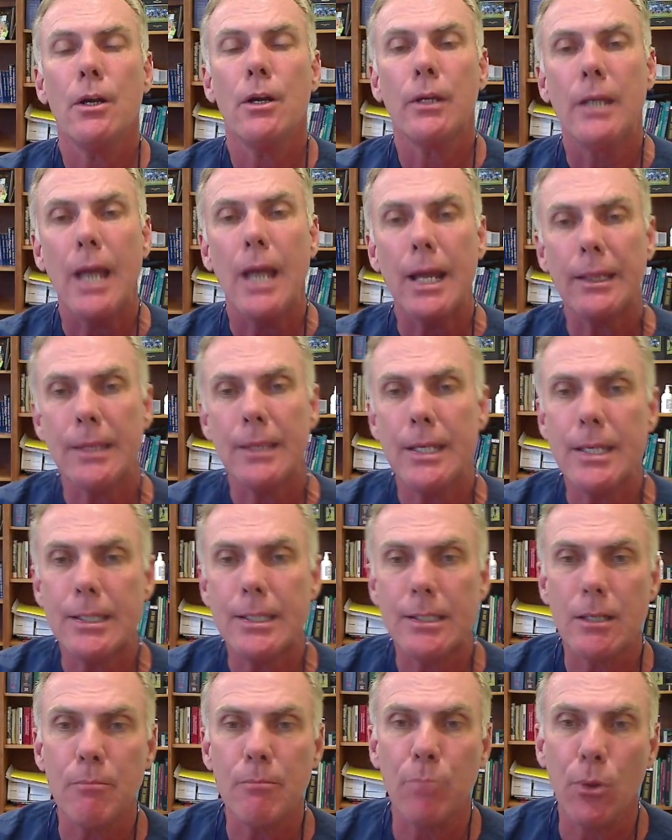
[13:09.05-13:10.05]
Get these
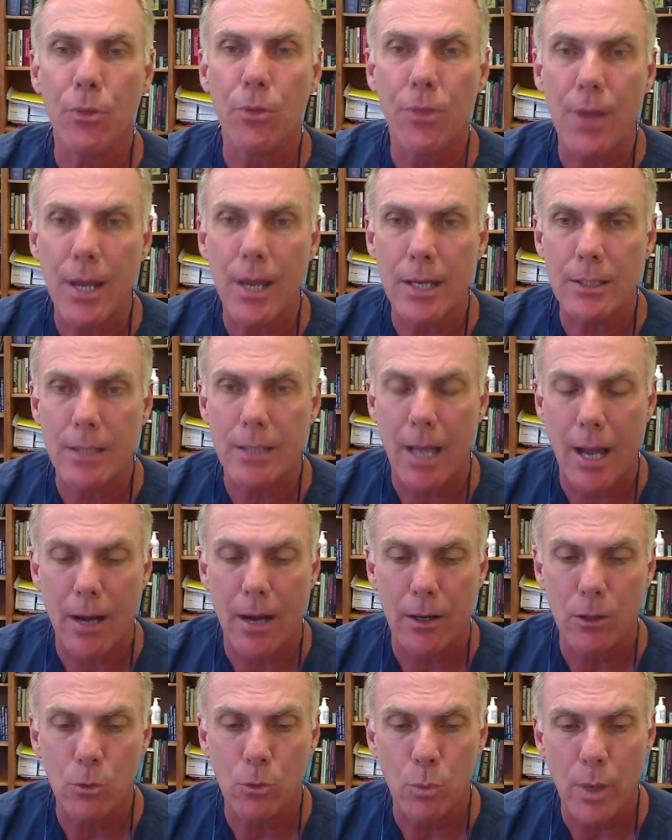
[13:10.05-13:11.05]
simple things out
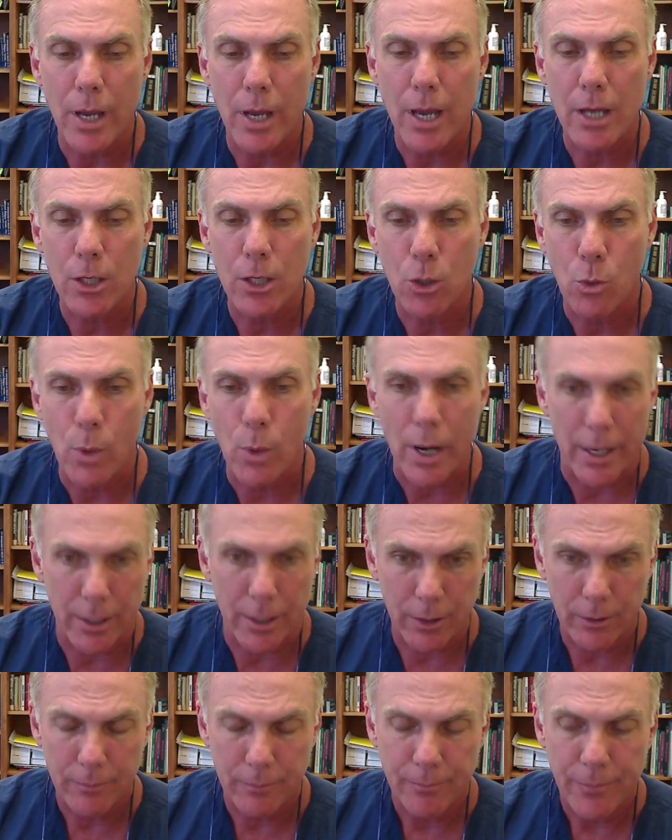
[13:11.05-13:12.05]
of the way quick.
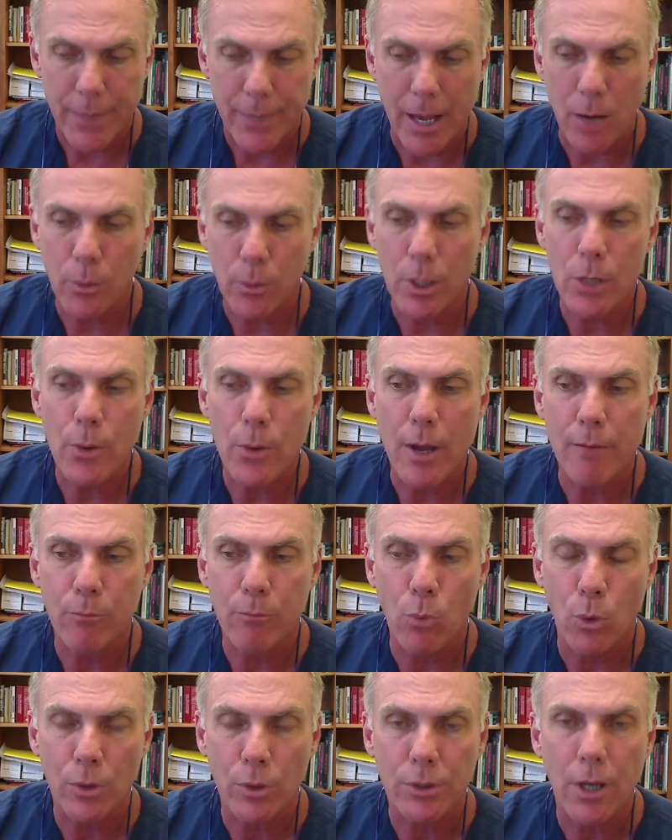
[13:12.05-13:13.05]
That way you have
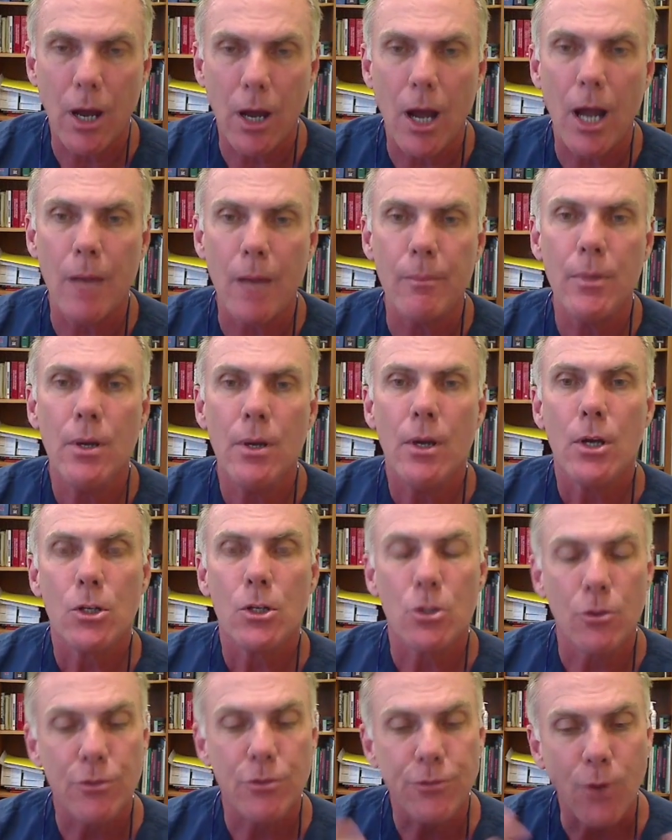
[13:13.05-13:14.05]
more time
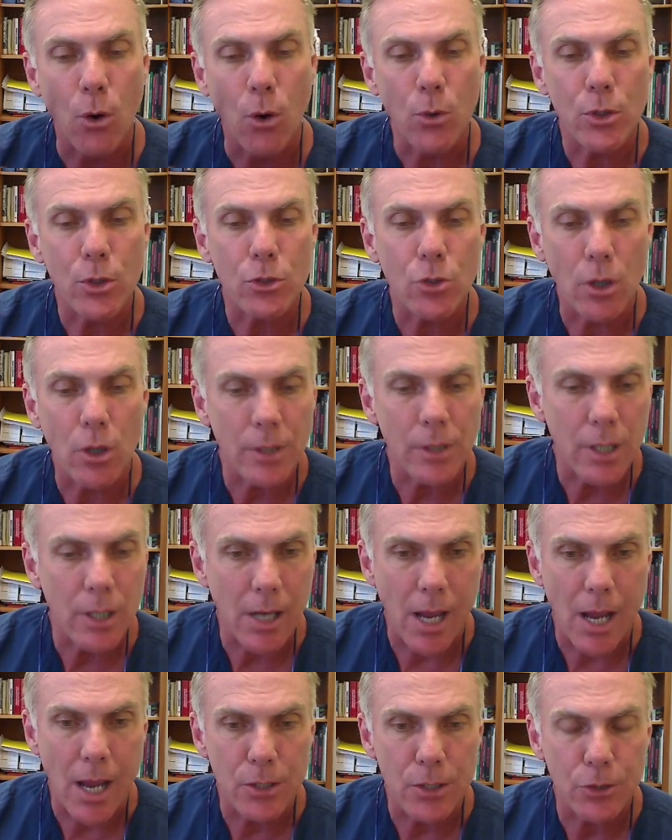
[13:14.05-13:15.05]
to focus on the
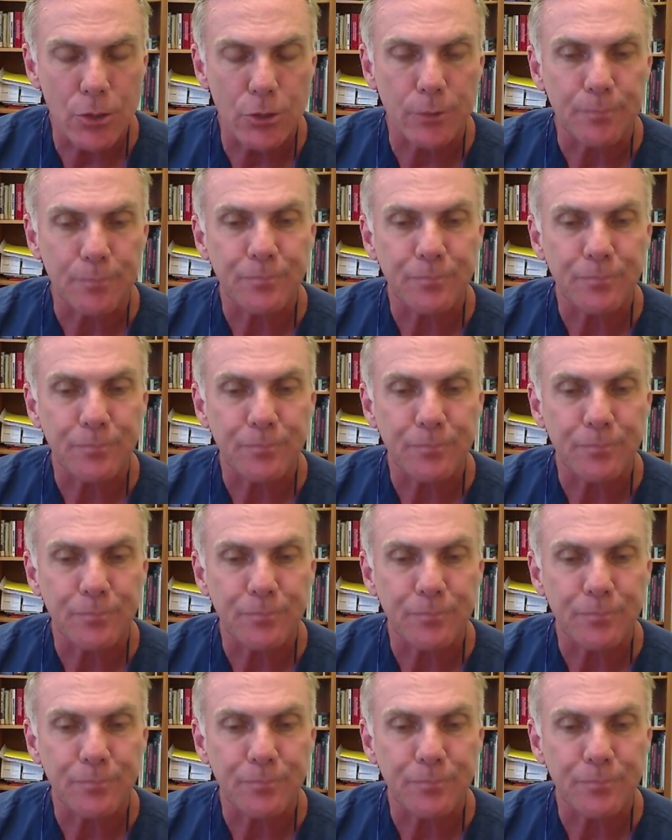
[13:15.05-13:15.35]
case